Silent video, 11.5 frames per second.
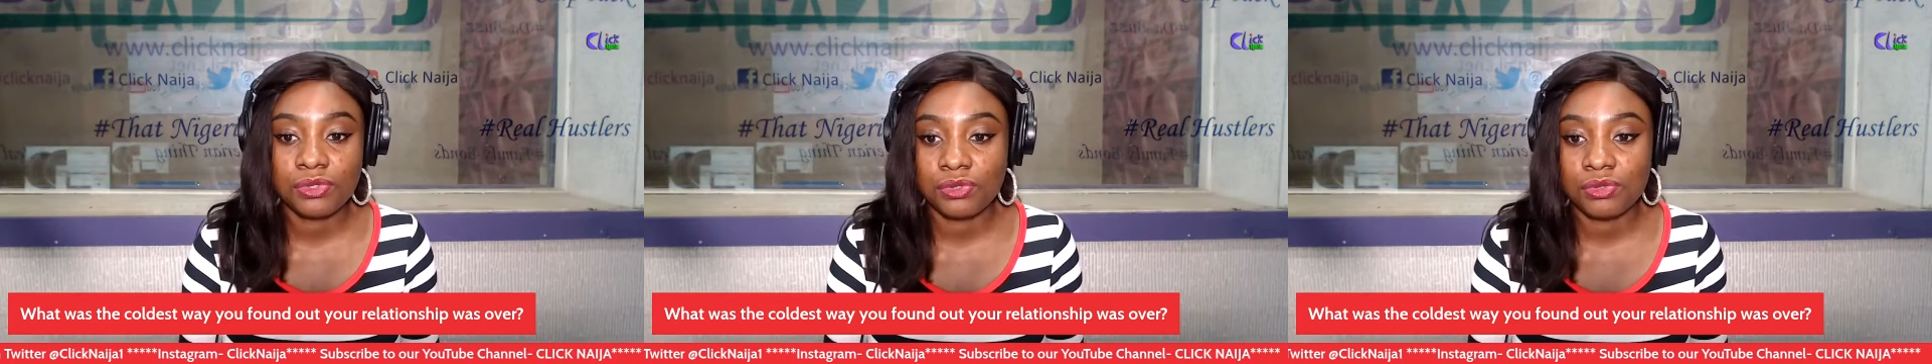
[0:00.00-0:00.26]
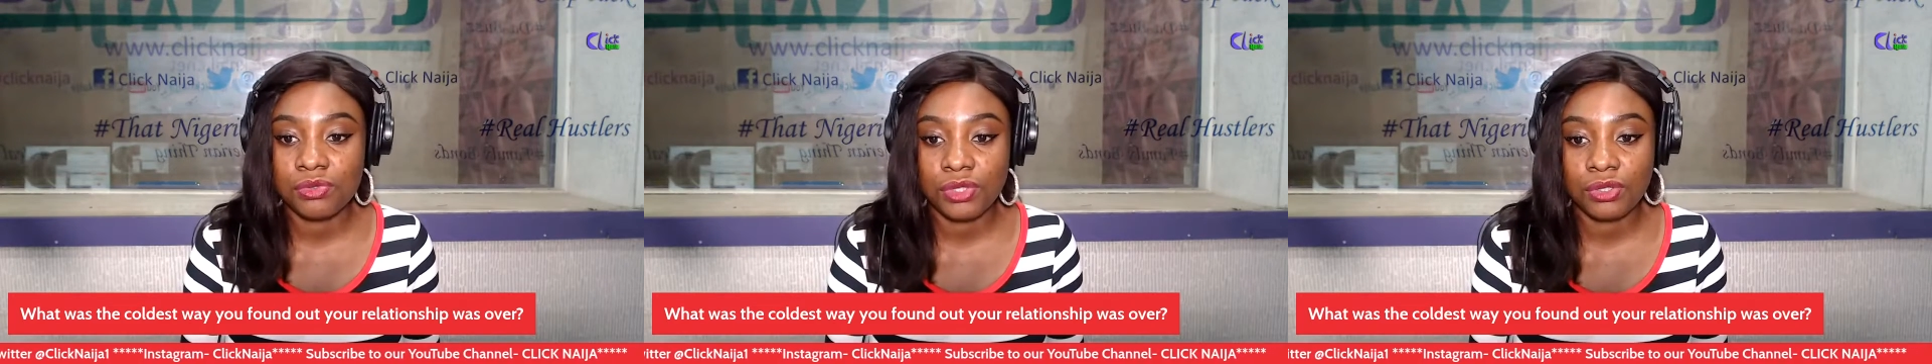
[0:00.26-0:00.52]

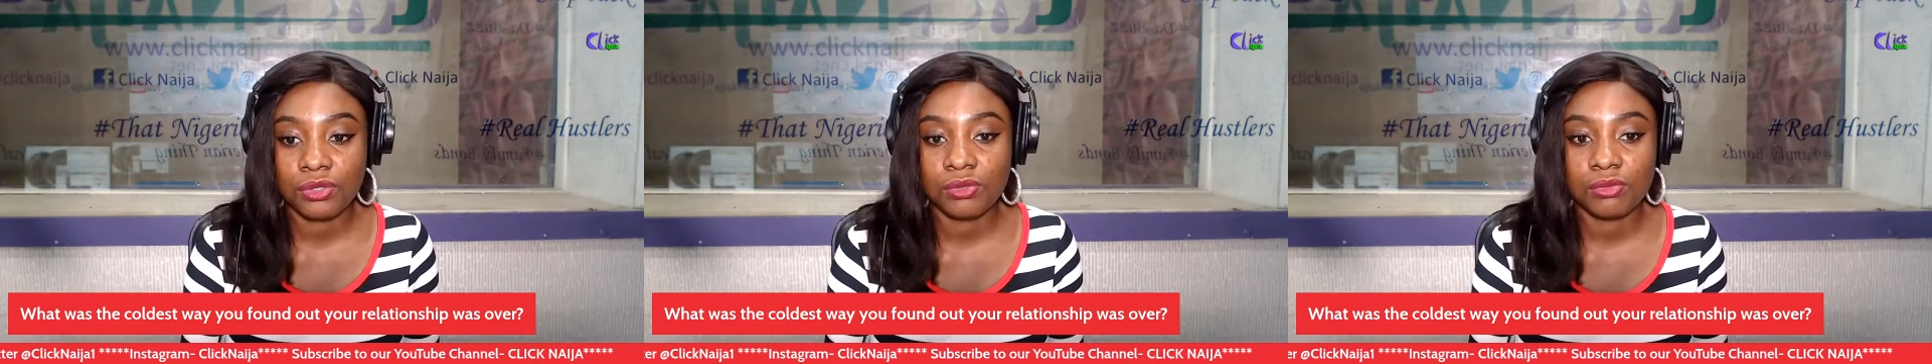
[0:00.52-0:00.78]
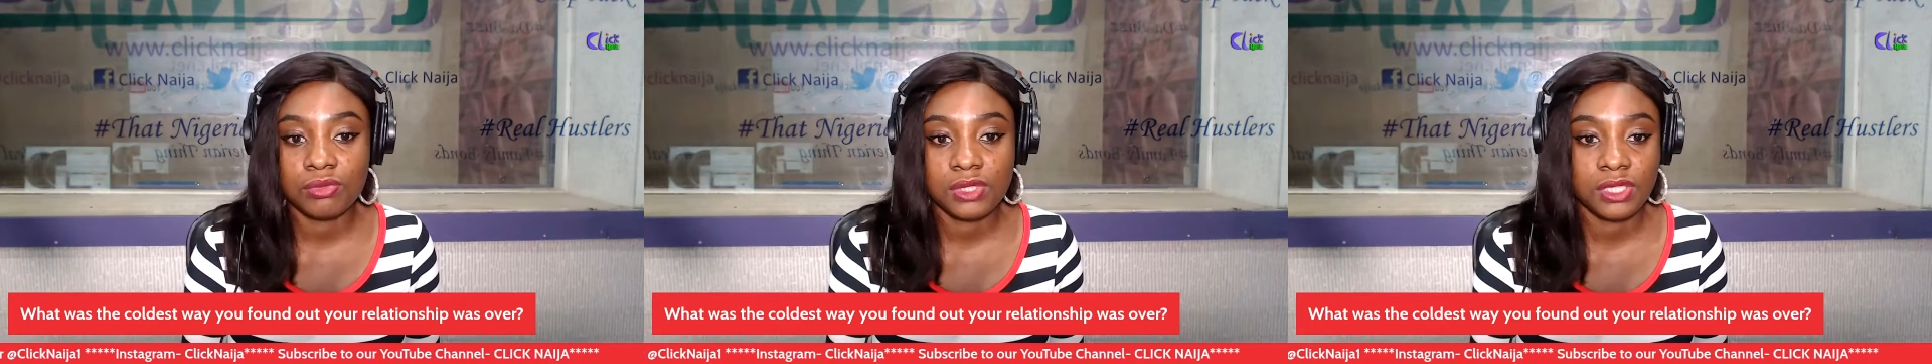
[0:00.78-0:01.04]
to,
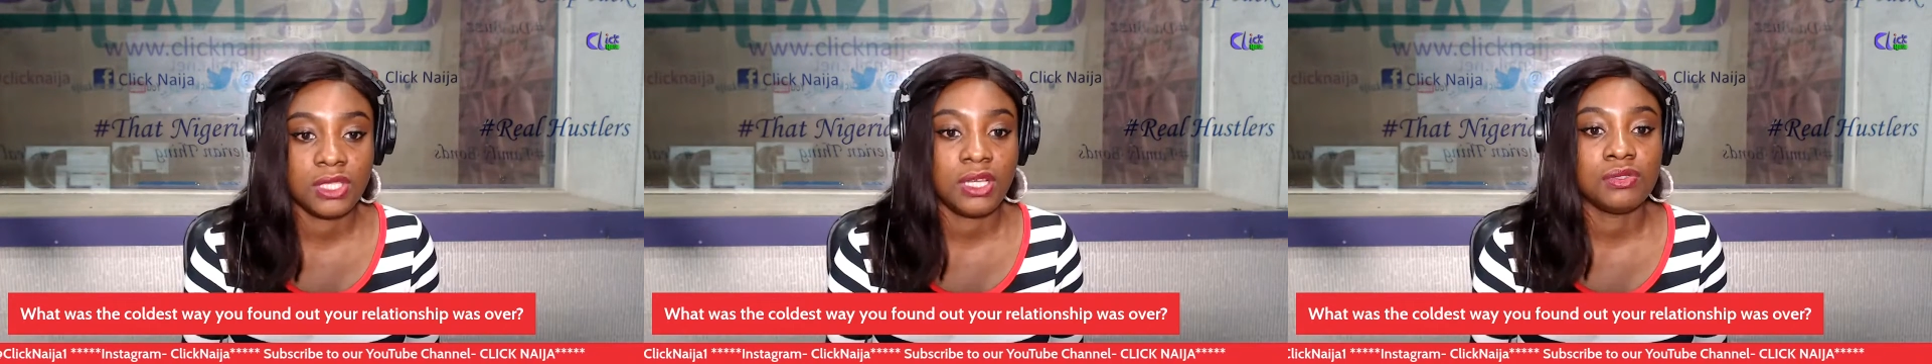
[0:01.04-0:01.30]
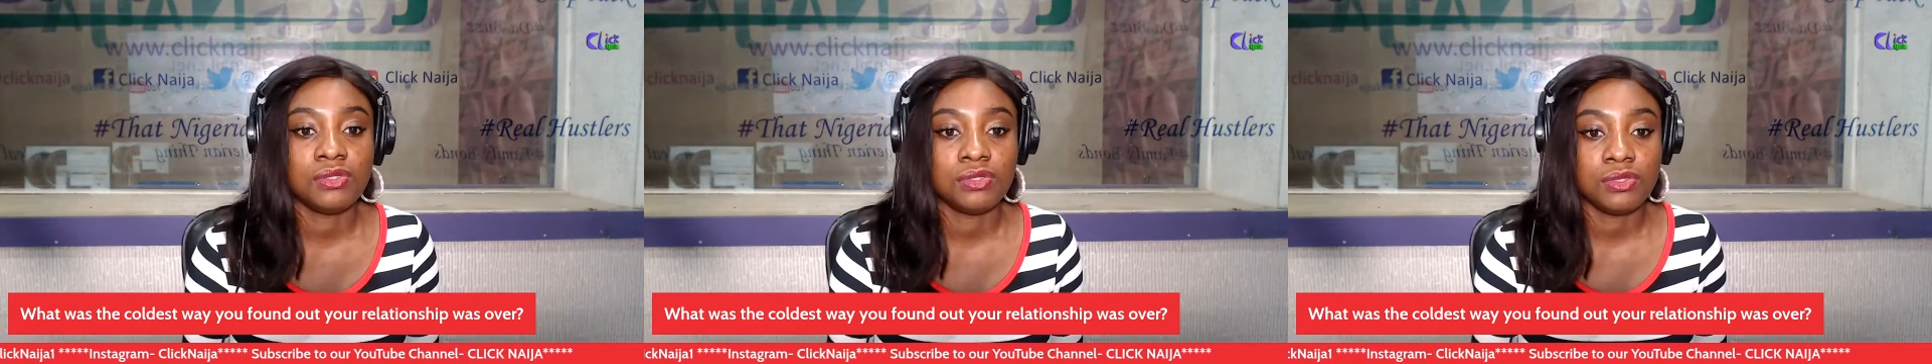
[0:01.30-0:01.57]
dish it
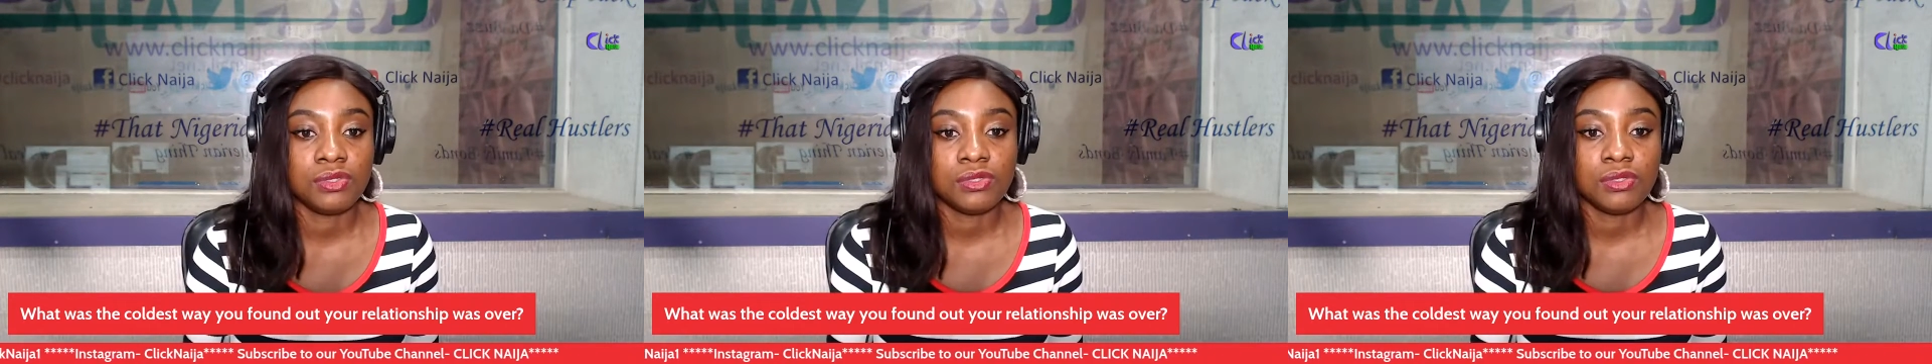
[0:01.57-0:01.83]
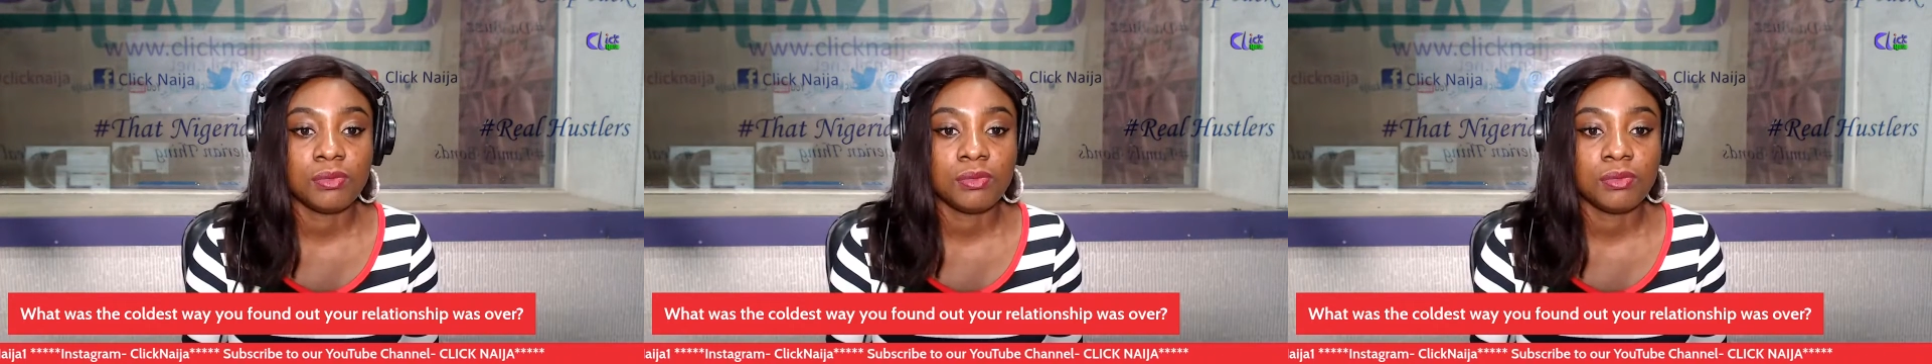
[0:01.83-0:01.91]
out to us.